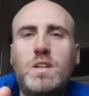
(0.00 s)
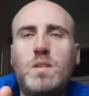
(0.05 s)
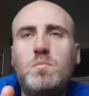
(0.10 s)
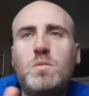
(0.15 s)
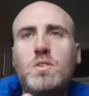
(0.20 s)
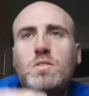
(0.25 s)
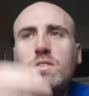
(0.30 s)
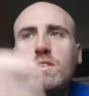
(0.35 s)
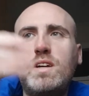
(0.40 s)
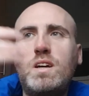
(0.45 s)
I'm
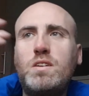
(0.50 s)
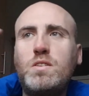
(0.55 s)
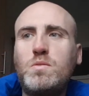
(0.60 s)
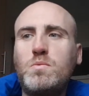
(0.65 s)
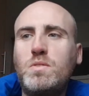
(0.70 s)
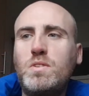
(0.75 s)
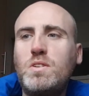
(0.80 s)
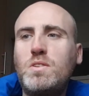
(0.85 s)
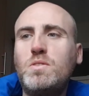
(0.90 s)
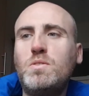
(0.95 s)
using. I just
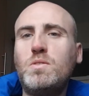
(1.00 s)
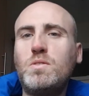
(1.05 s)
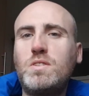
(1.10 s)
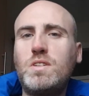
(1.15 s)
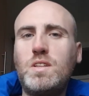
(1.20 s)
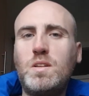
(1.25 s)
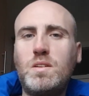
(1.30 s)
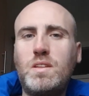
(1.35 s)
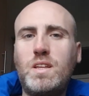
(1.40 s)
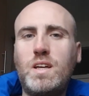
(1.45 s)
want to go
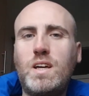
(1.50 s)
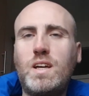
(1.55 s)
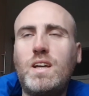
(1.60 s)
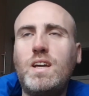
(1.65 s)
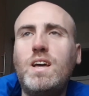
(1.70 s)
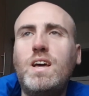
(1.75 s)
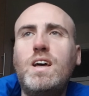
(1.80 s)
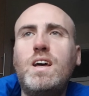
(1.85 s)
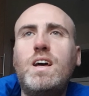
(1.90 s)
to the thing.